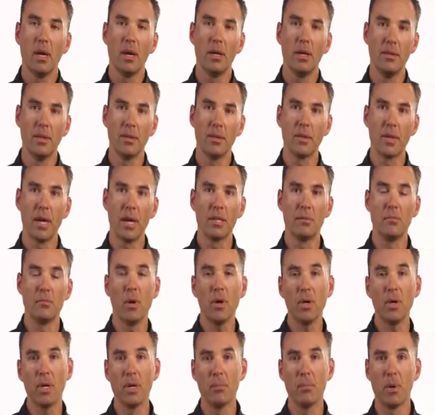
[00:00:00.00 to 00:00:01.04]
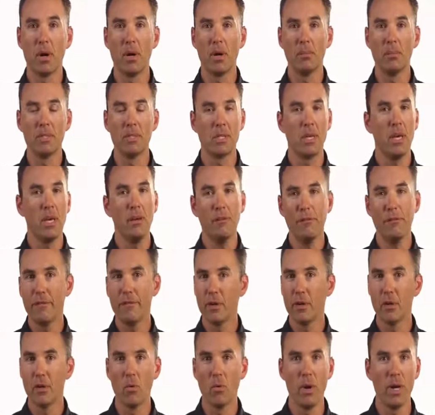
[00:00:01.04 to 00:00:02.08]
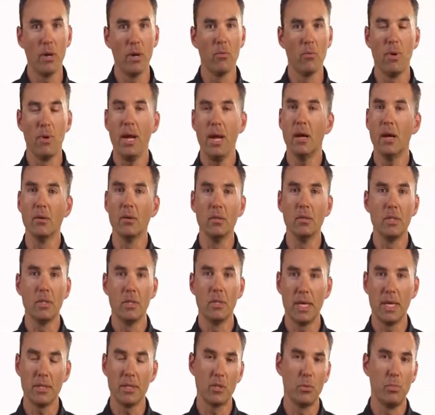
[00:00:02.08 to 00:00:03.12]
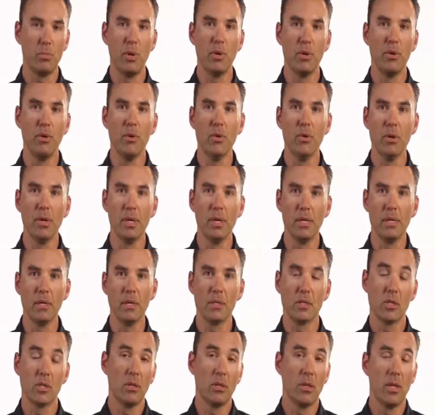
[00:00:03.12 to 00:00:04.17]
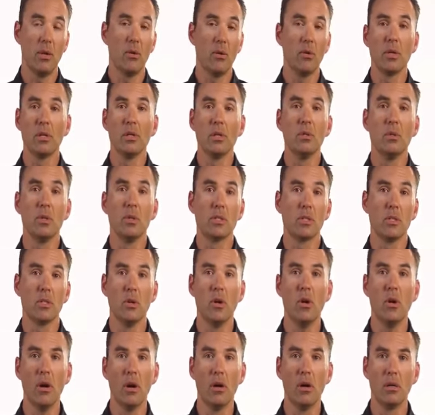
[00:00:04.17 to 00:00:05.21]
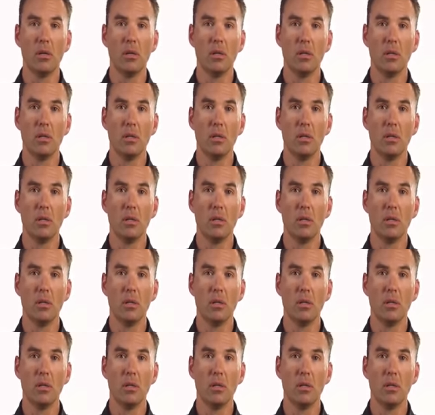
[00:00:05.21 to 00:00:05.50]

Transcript: And the other guys' marketing departments can't figure a way around that superiority, so they don't include us at all.